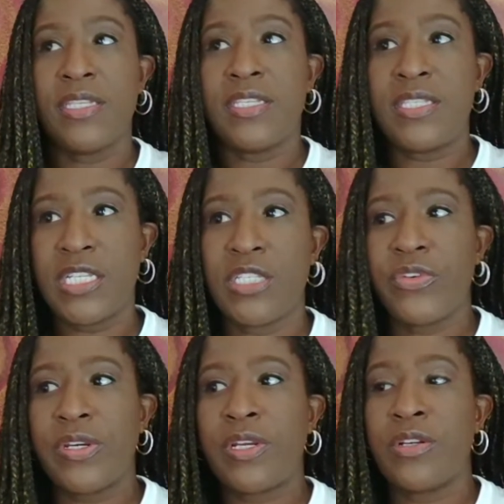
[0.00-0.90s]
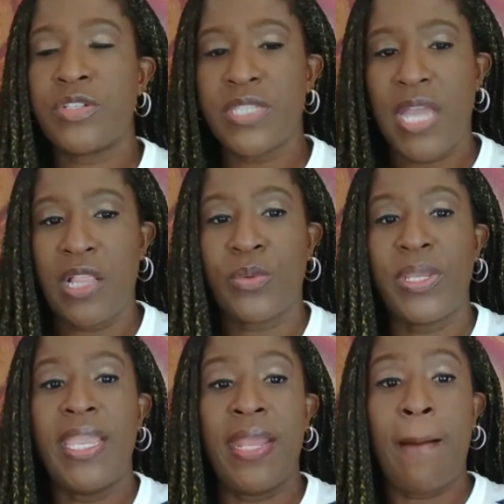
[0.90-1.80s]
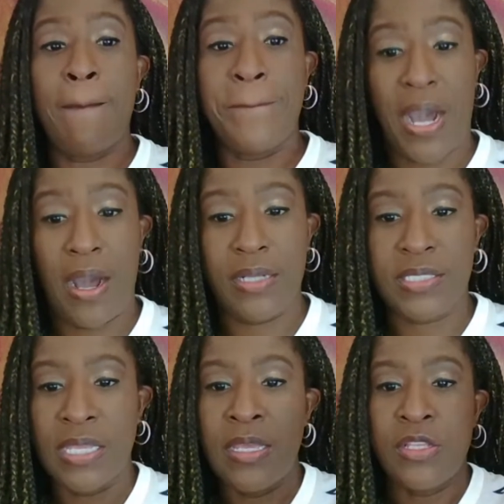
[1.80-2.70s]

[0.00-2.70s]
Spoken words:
the 6-figure salary in a box.